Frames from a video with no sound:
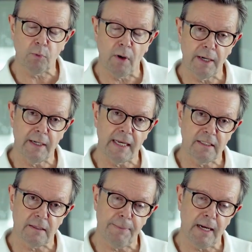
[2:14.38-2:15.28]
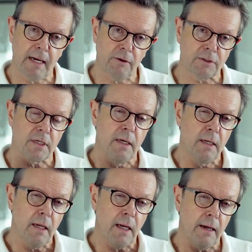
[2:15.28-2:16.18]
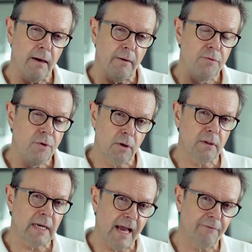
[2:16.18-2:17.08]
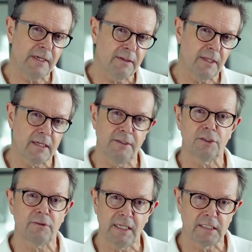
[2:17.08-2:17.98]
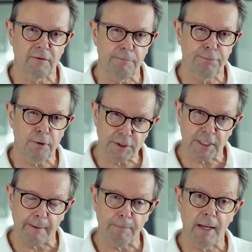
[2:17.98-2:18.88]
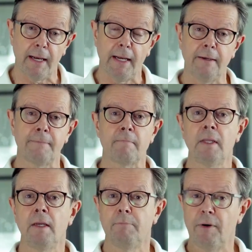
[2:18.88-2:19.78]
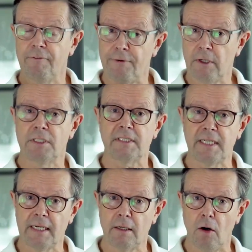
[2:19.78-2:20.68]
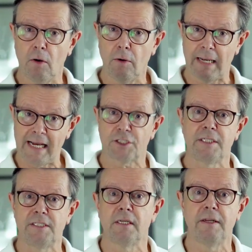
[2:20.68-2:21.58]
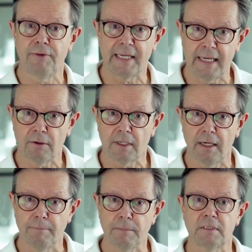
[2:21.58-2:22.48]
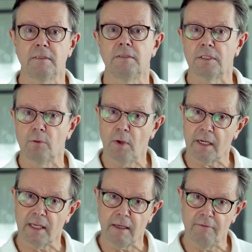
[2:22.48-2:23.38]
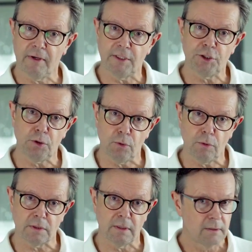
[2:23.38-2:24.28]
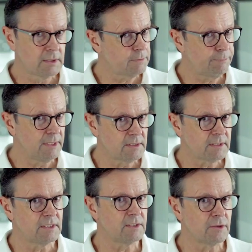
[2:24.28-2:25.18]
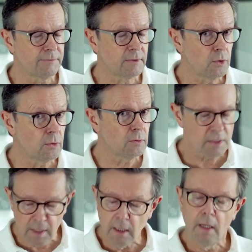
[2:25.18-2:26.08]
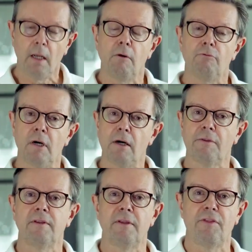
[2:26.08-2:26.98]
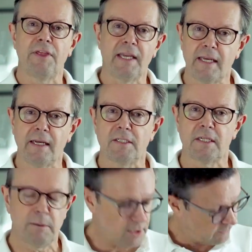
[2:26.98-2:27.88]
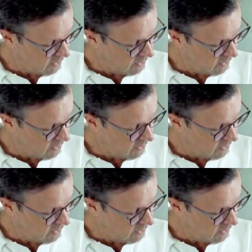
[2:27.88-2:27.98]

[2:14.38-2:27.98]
one is about not having the constraints of a project plan, but focusing on actually delivering outcomes. So working in very short sprints, this is often called, rather than thinking in terms of a